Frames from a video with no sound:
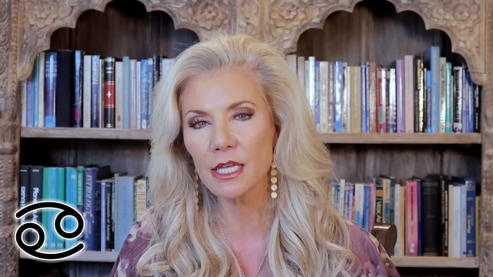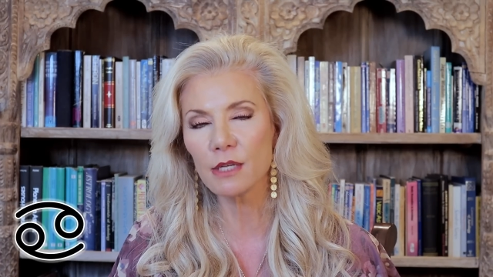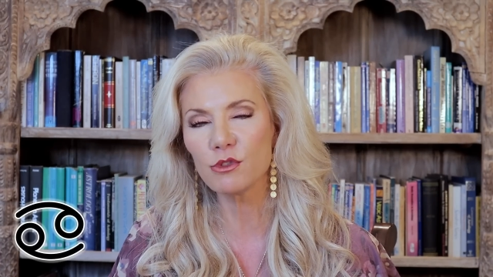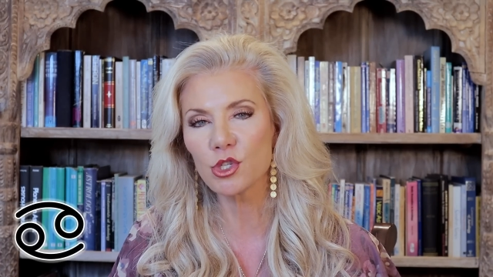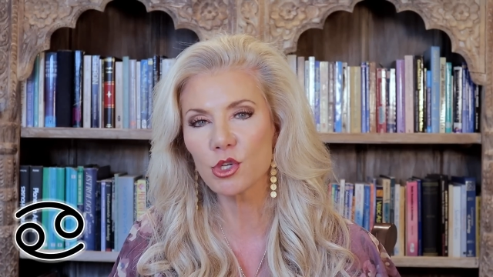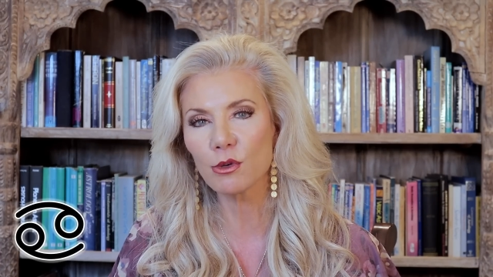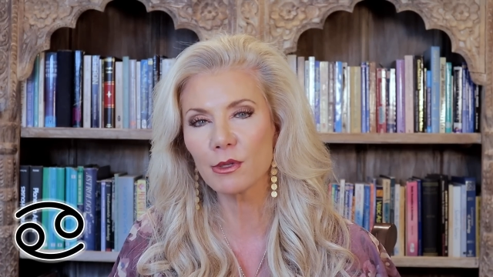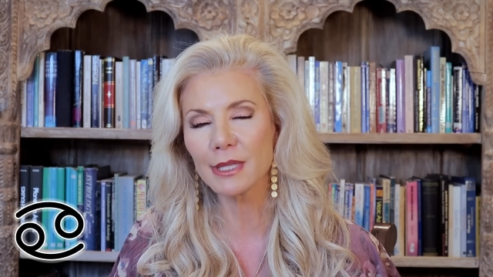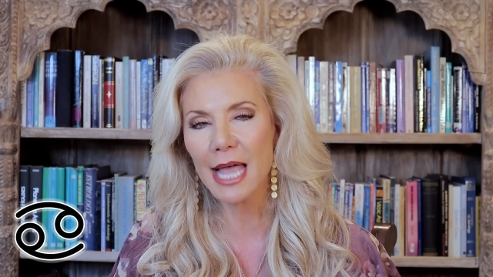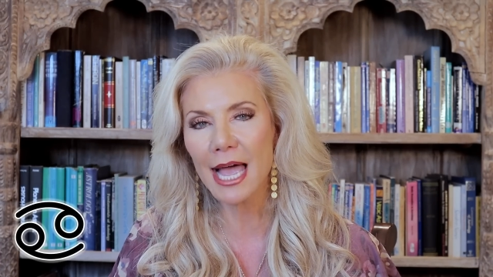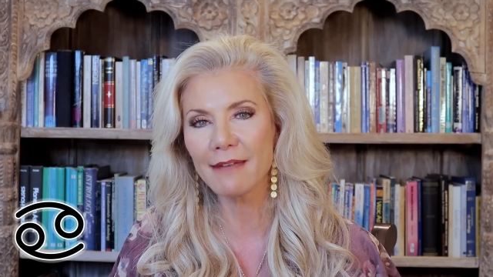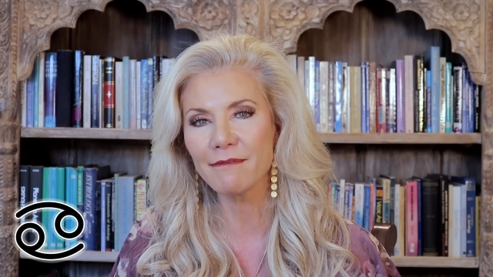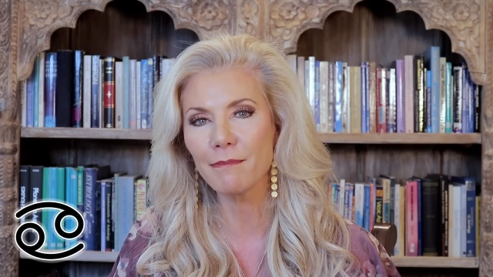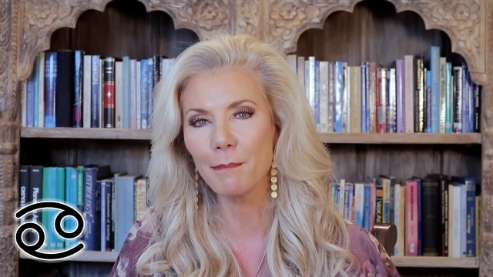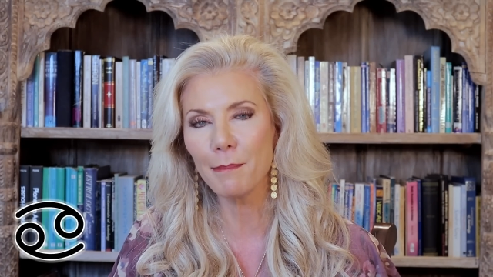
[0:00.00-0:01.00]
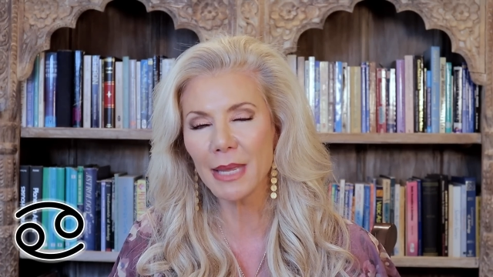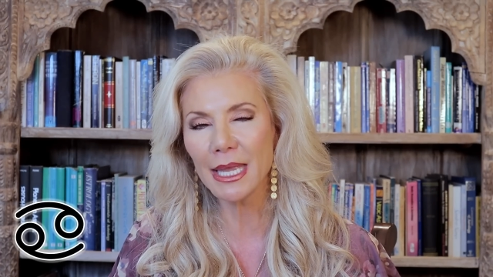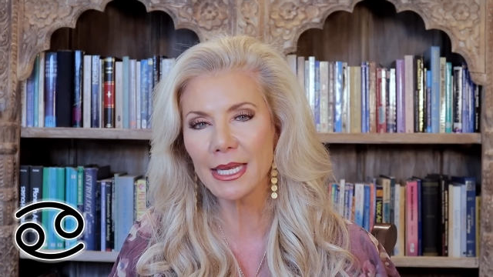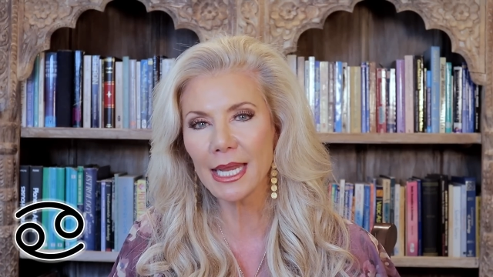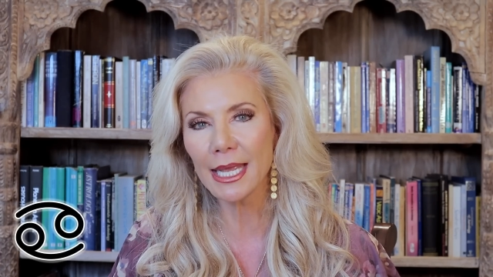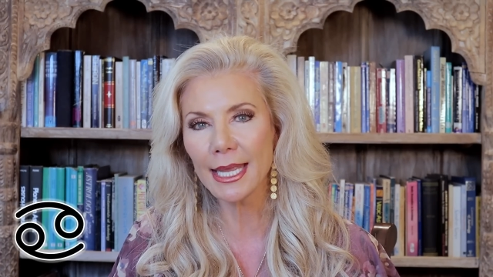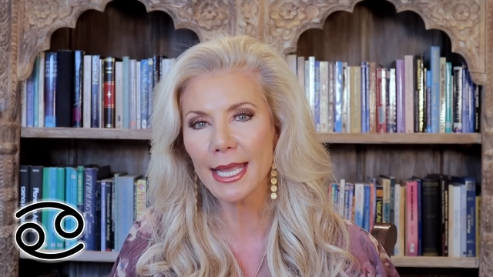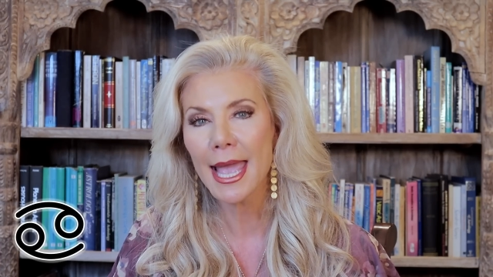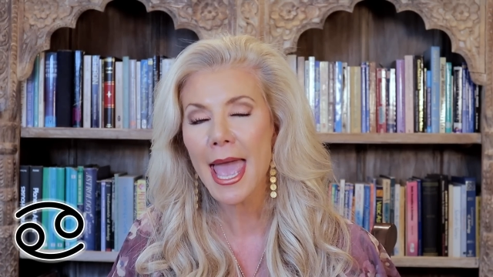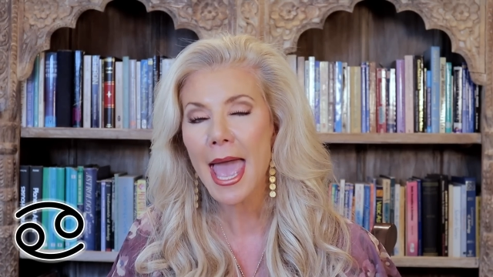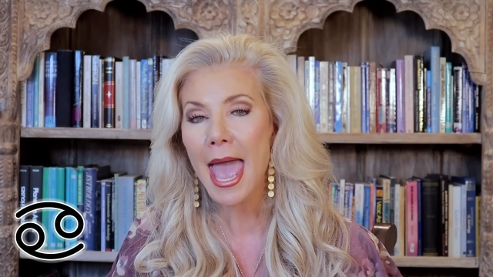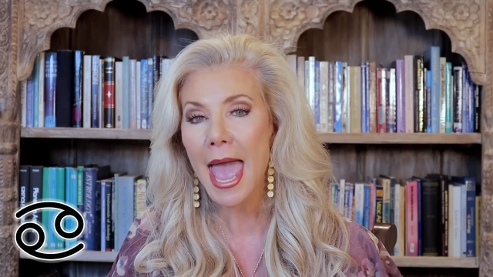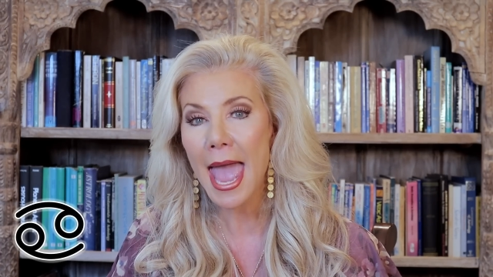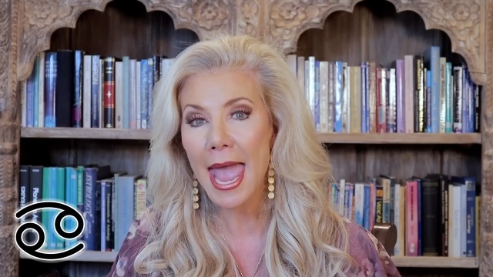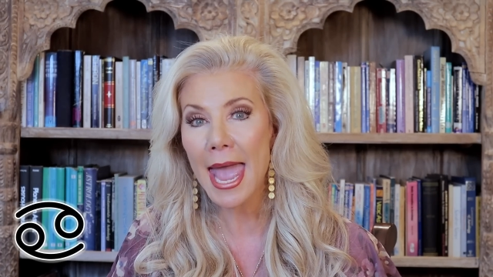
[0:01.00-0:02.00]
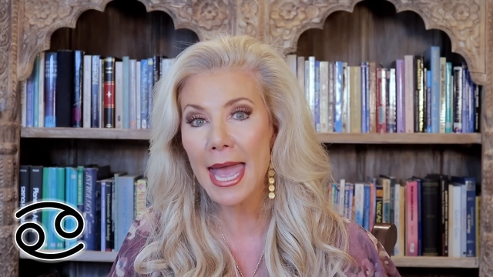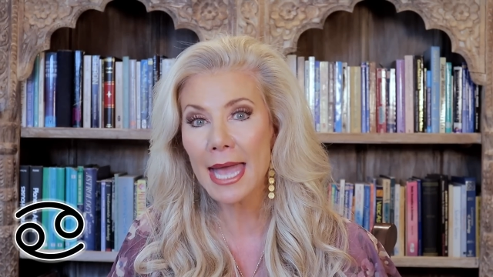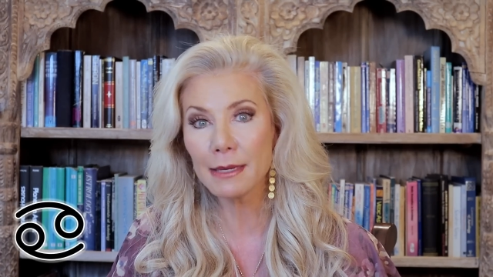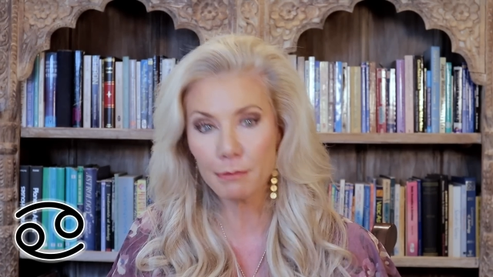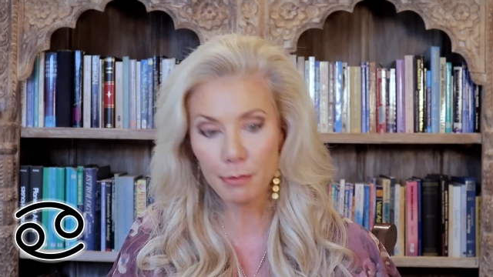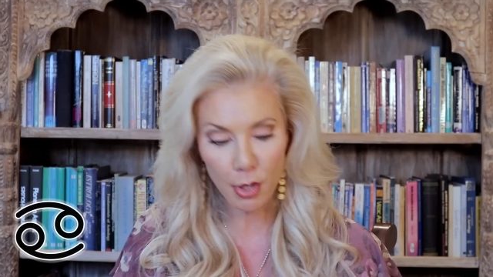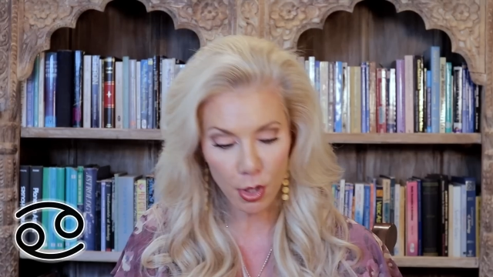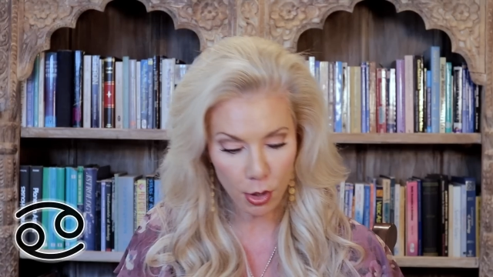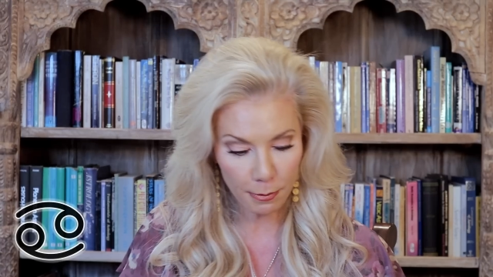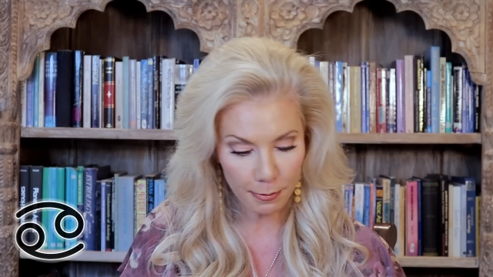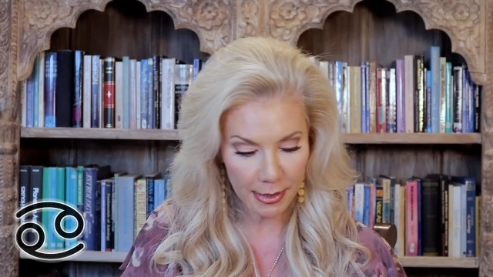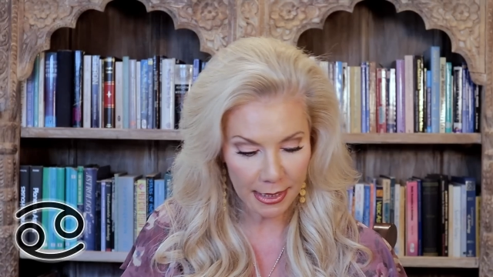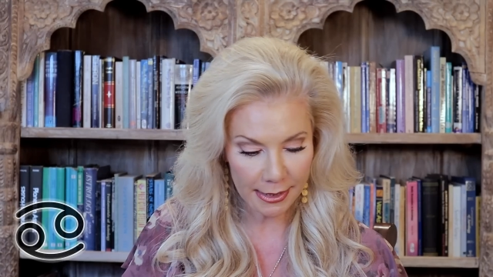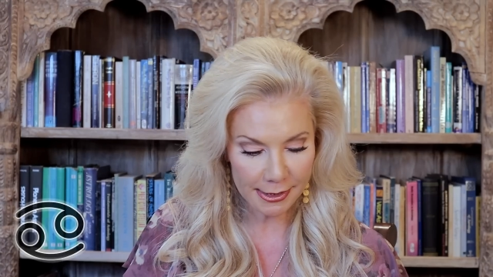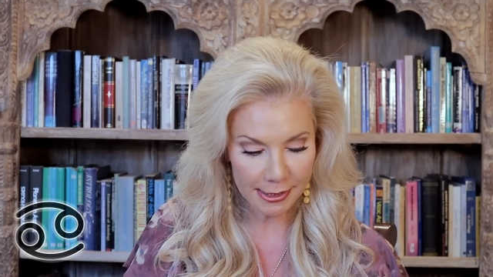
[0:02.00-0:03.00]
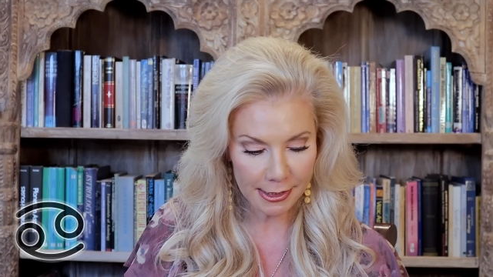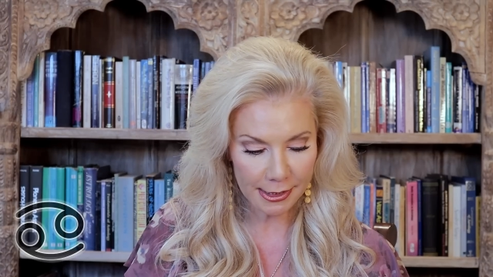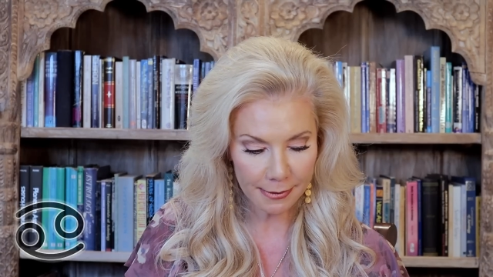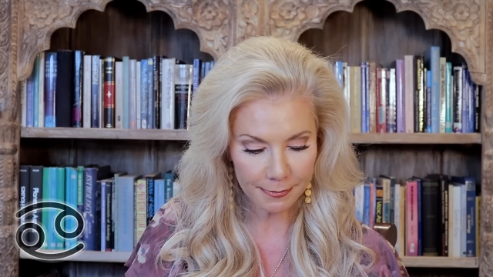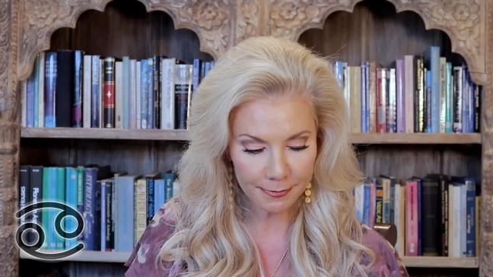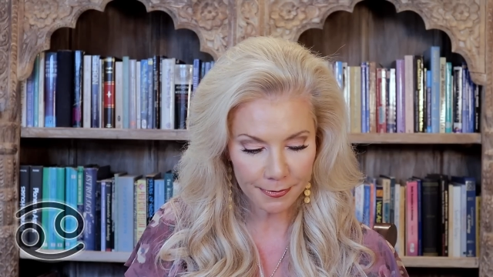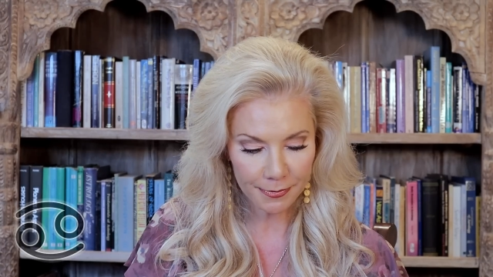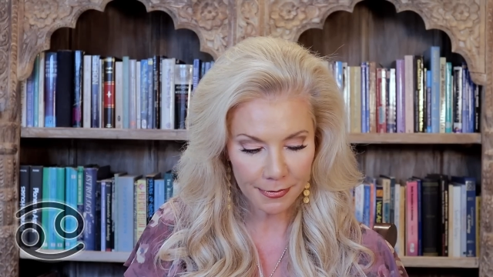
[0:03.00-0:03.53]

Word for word: gives your life meaning and purpose.